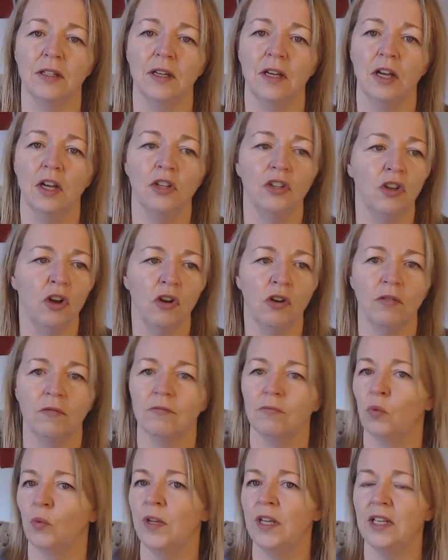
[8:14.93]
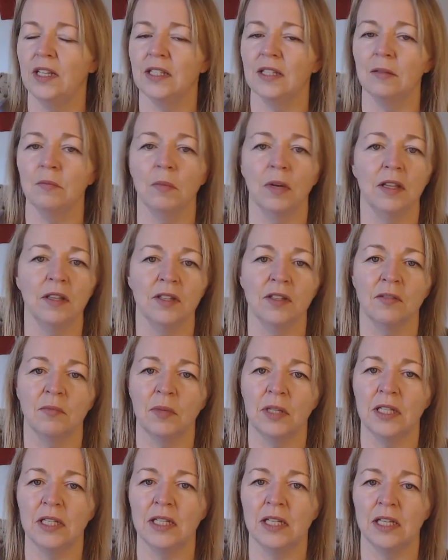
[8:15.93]
Not weeks and months of
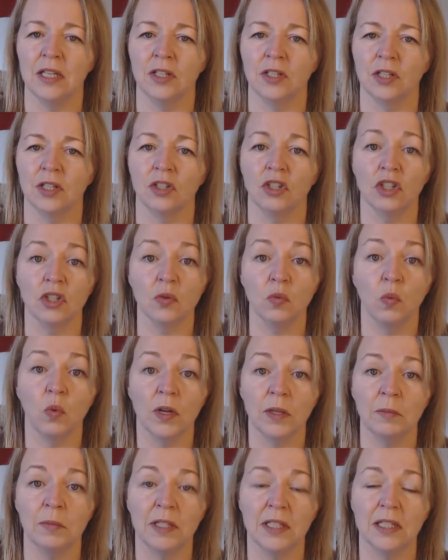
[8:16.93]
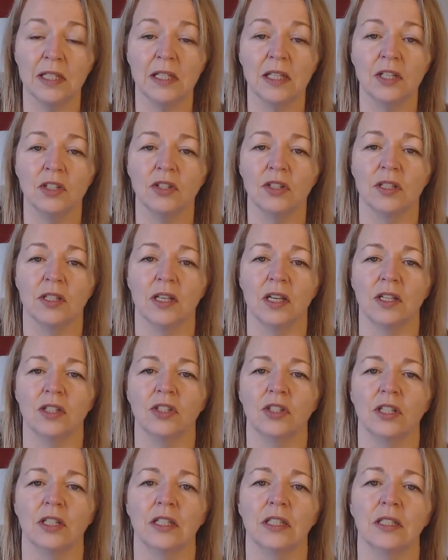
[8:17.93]
meditation, just one meditation
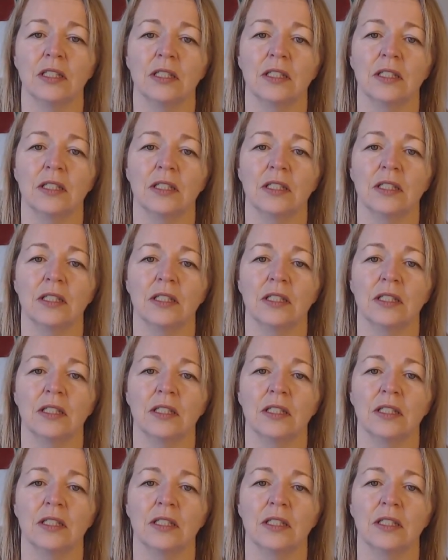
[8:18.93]
session.